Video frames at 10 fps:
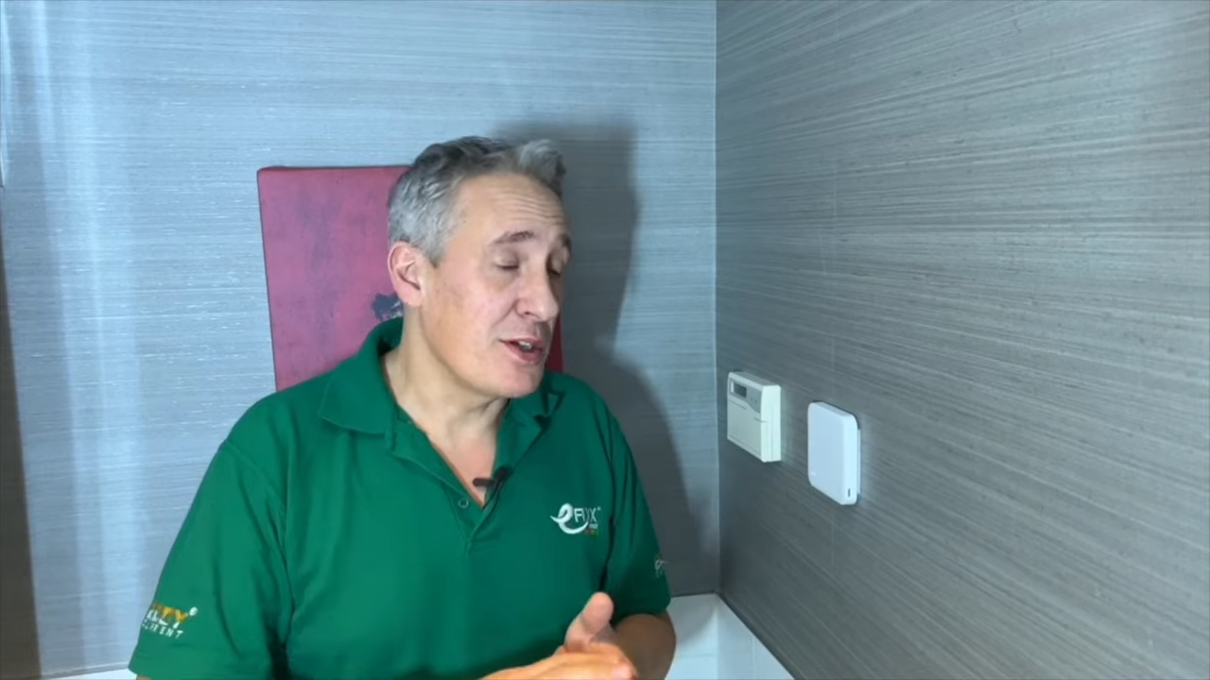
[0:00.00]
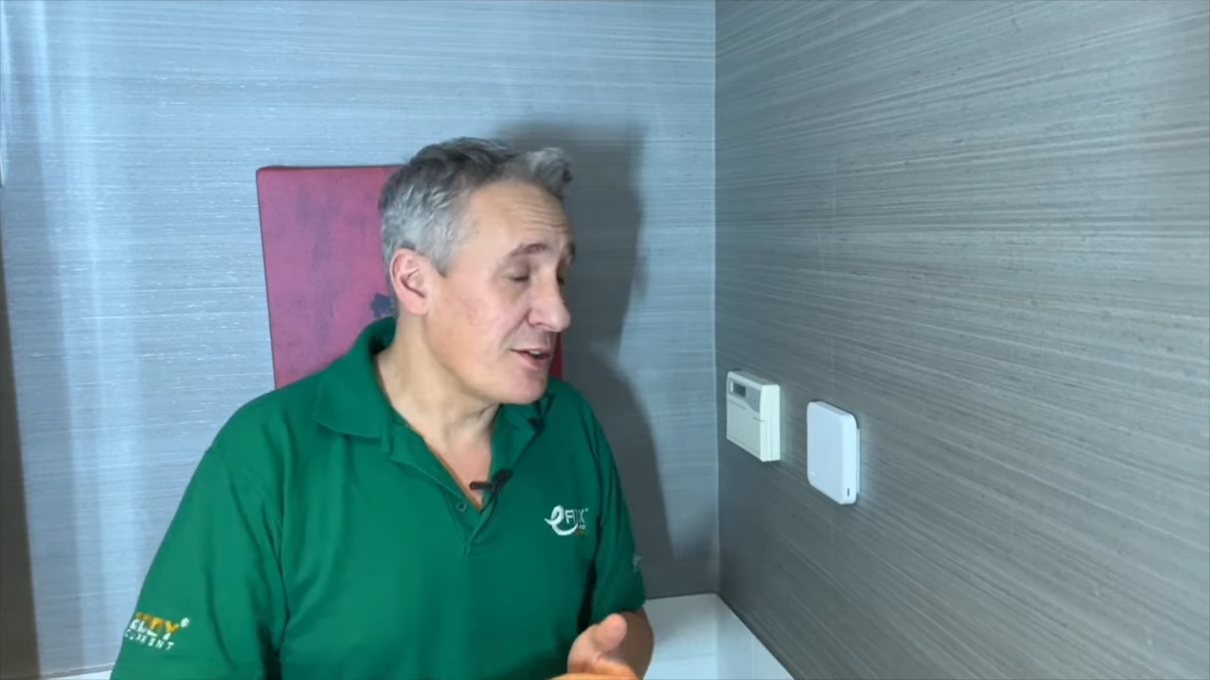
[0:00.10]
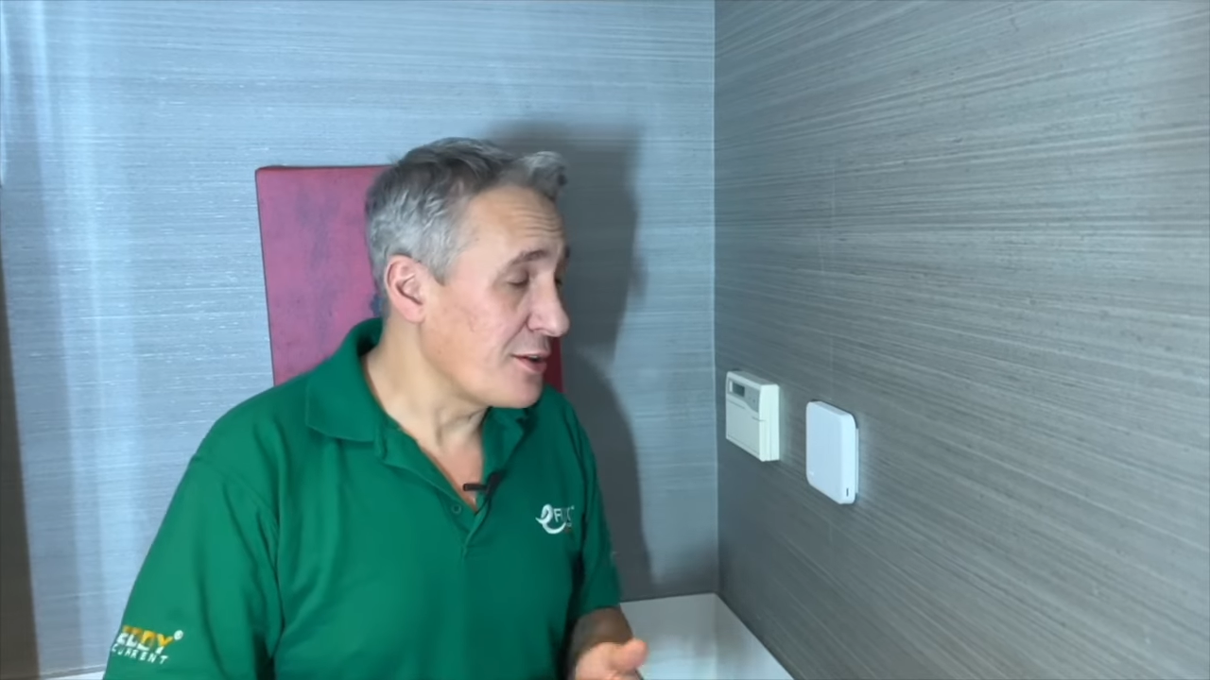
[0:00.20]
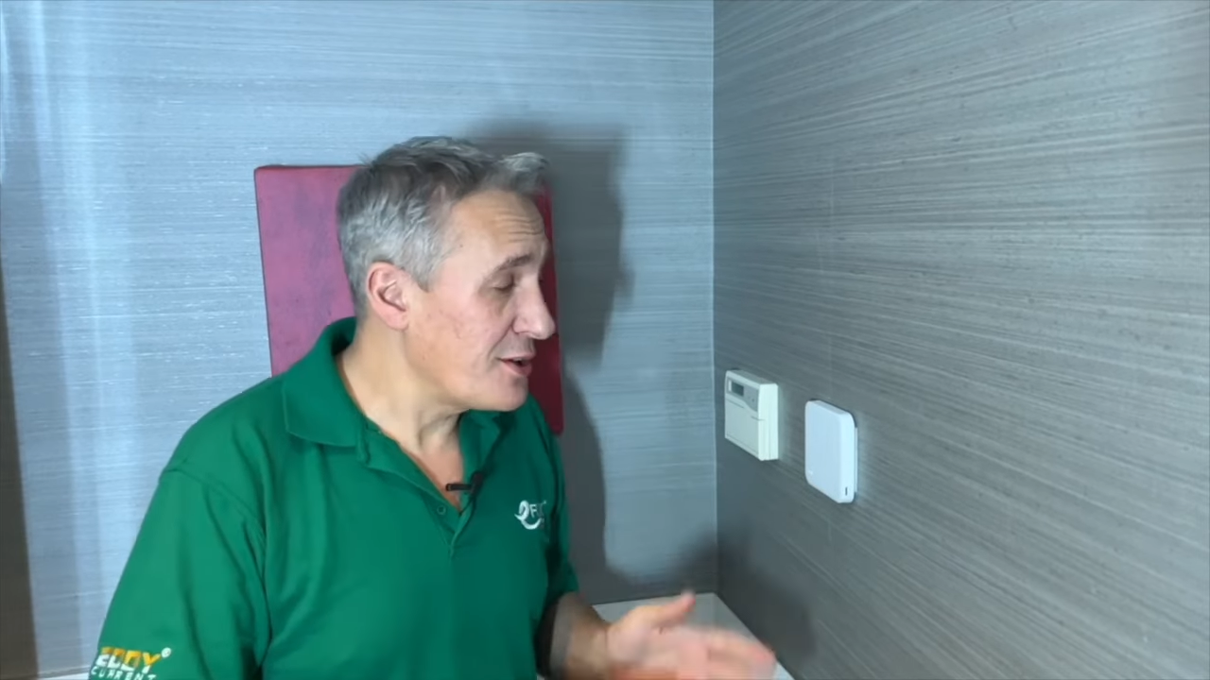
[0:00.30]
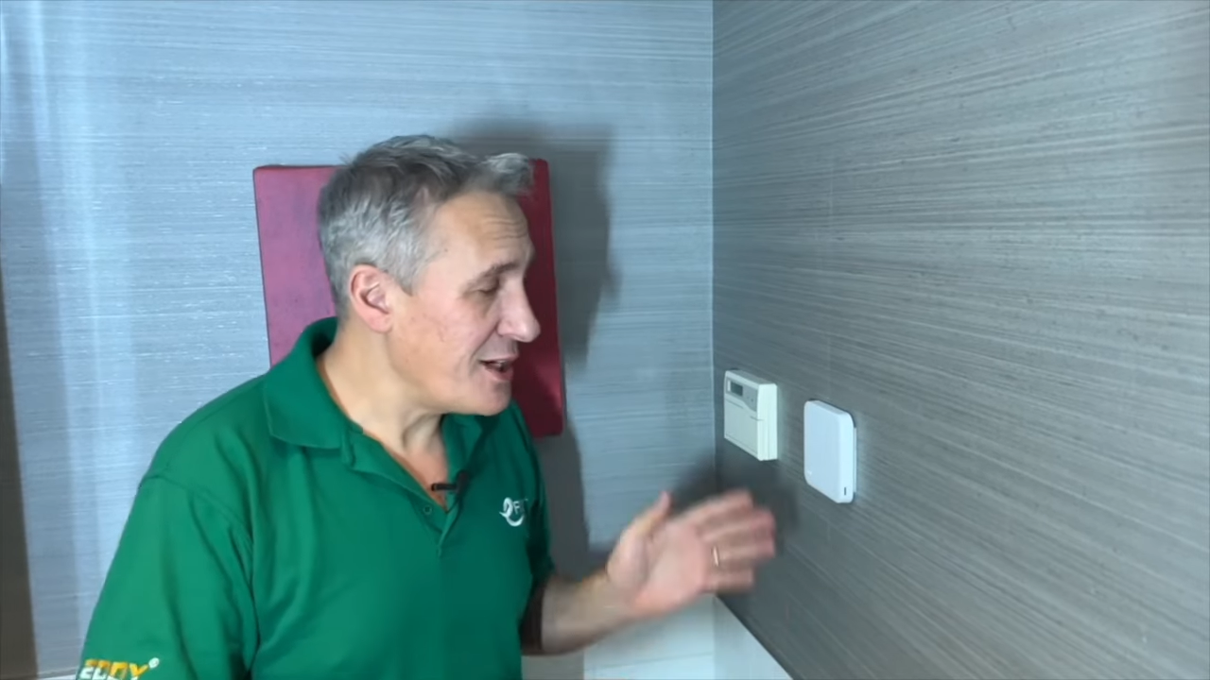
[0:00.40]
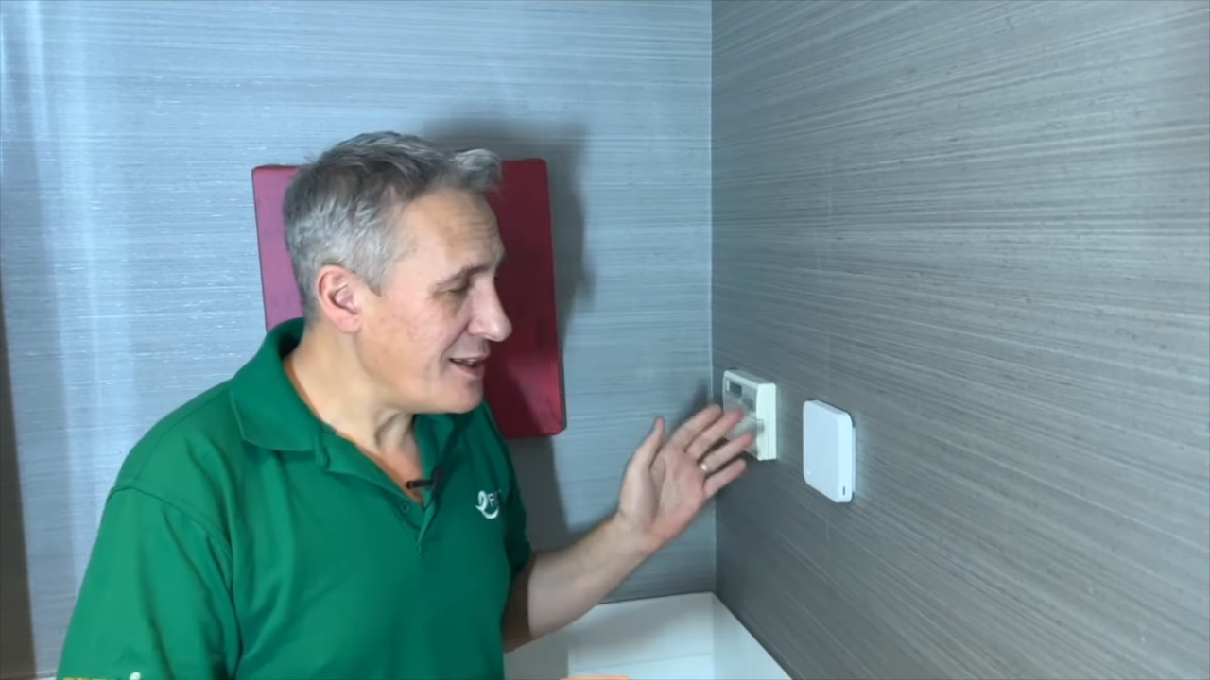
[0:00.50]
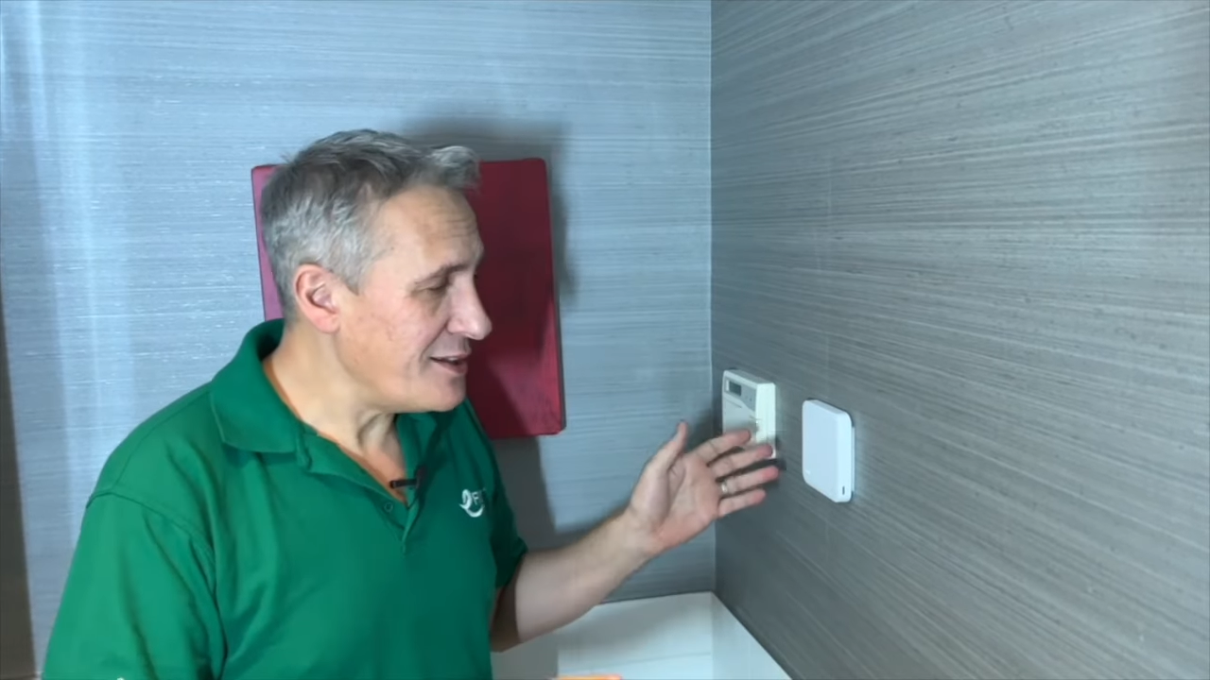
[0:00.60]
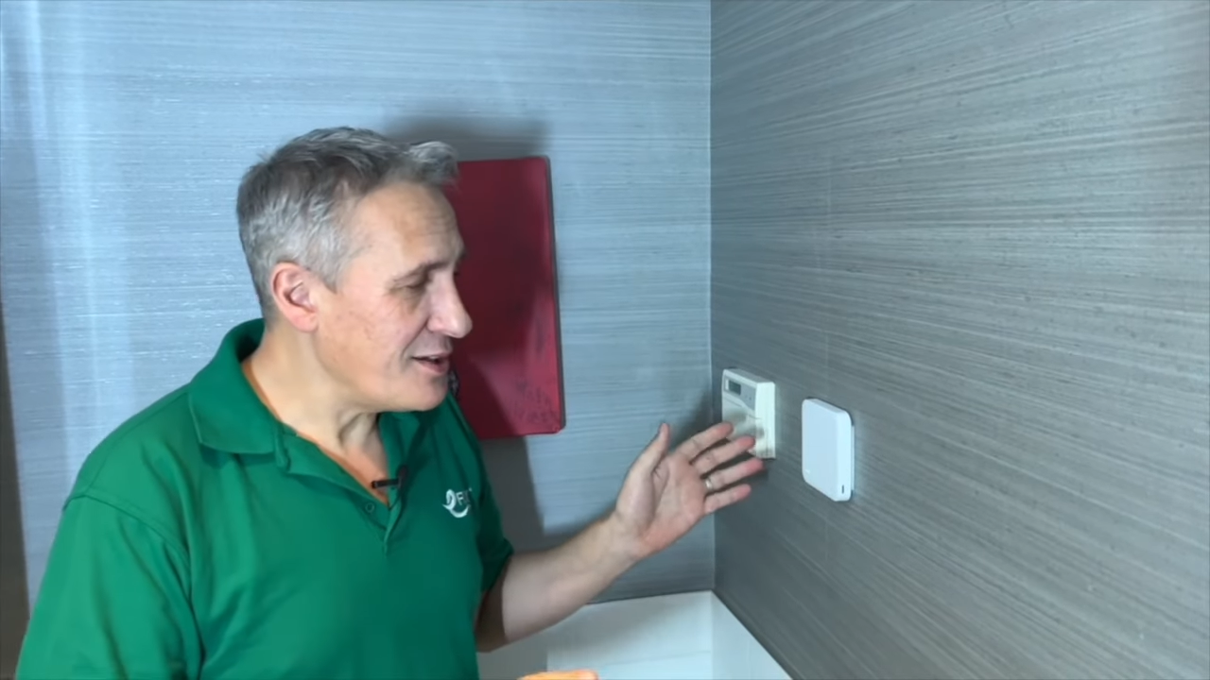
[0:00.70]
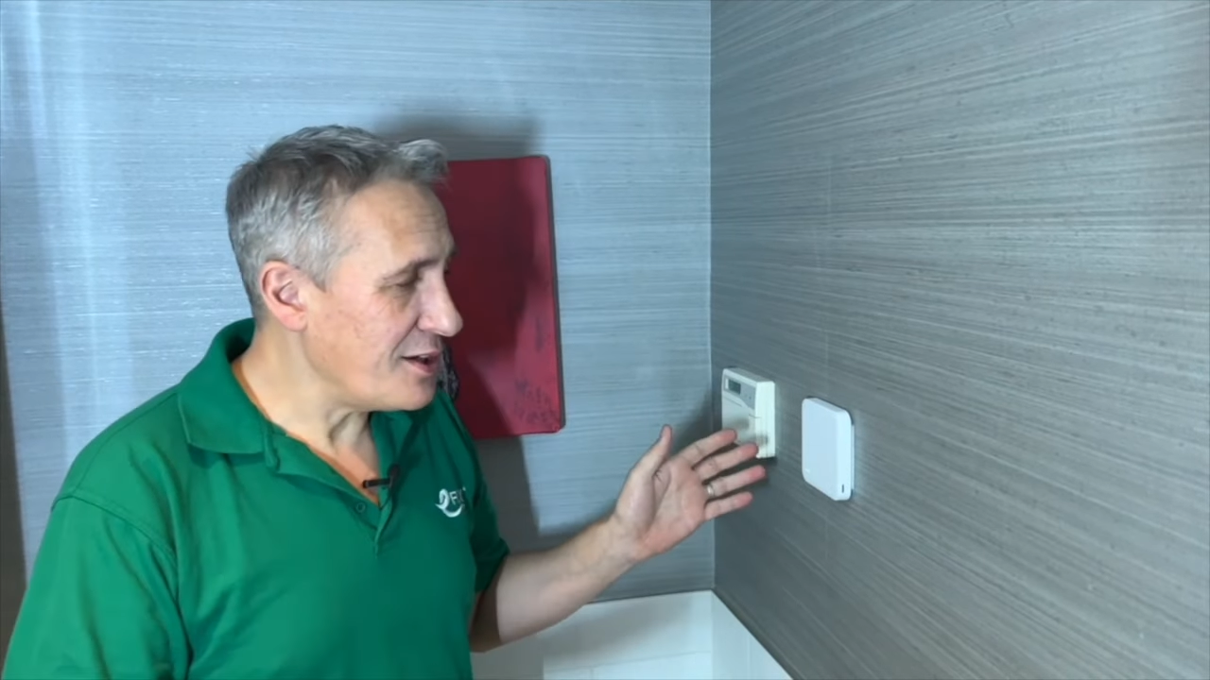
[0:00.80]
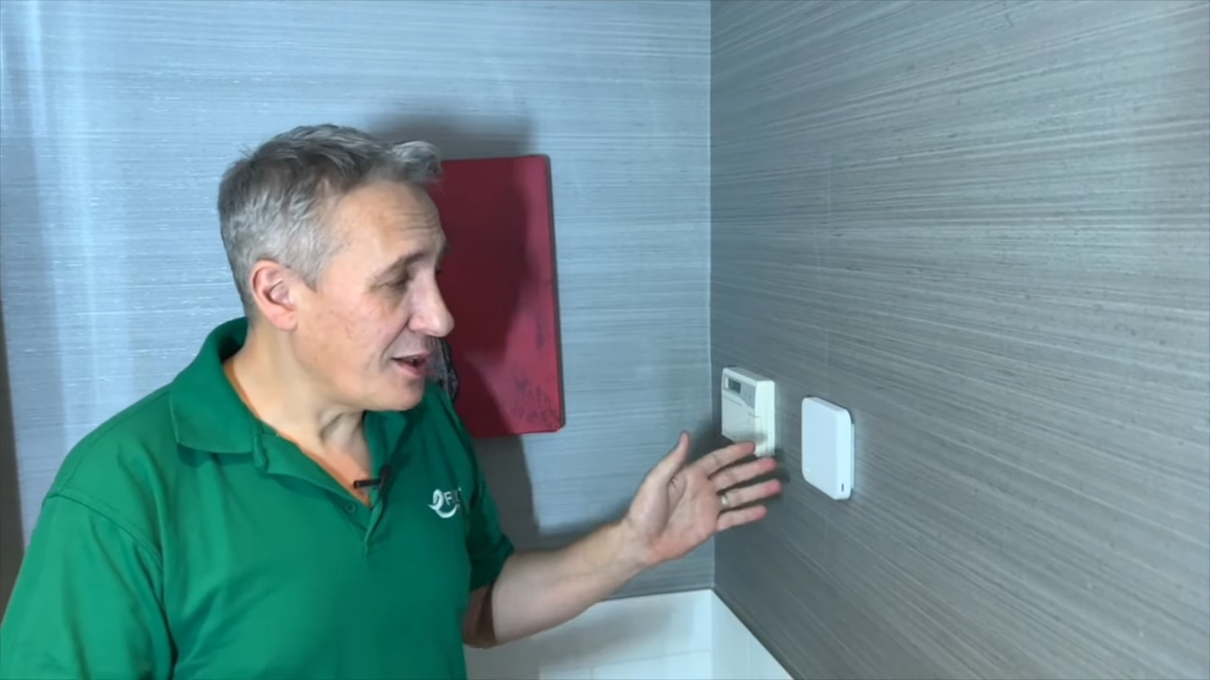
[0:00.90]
So the chances are